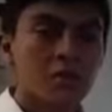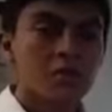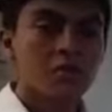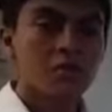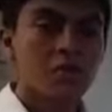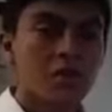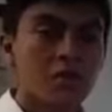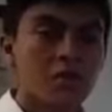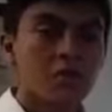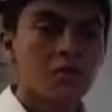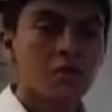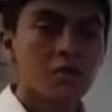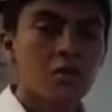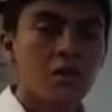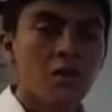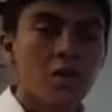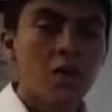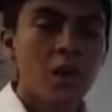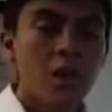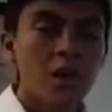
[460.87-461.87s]
Second,
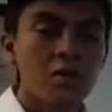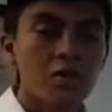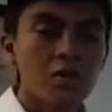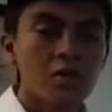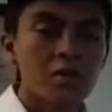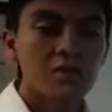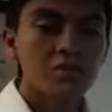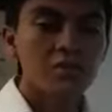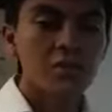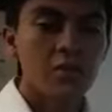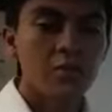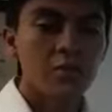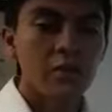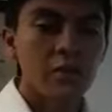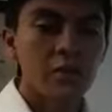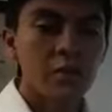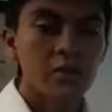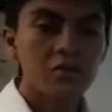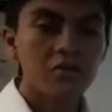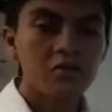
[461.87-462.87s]
aiding the soft
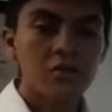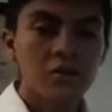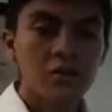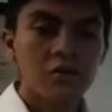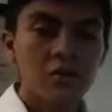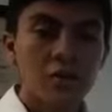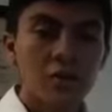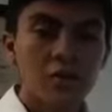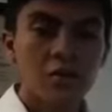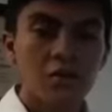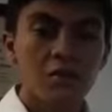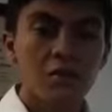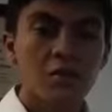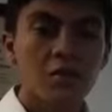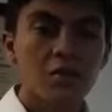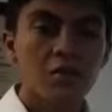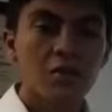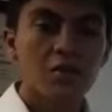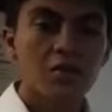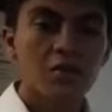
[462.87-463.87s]
favor significant
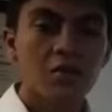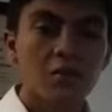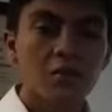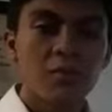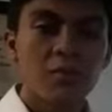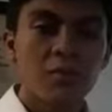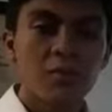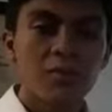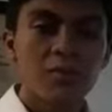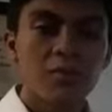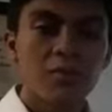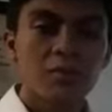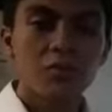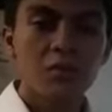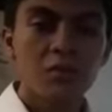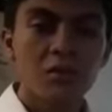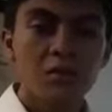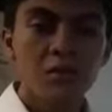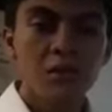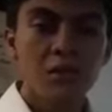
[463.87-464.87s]
increase the beam
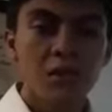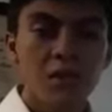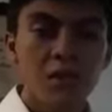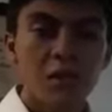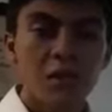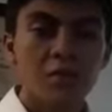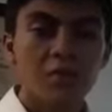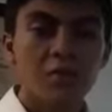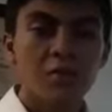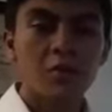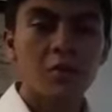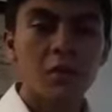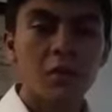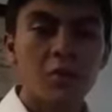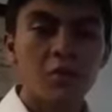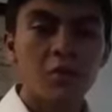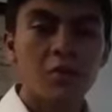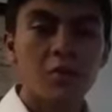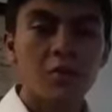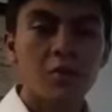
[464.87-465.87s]
ductility and
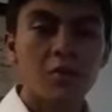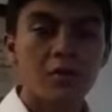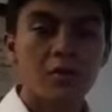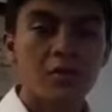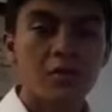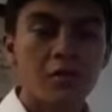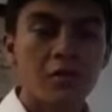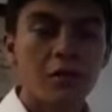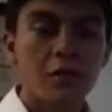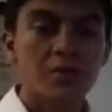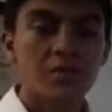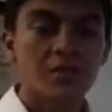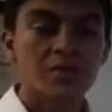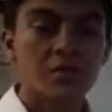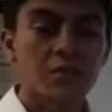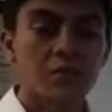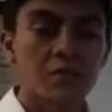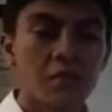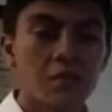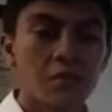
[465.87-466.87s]
load bearing
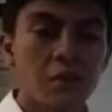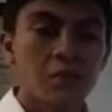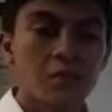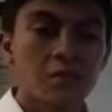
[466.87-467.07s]
capacity,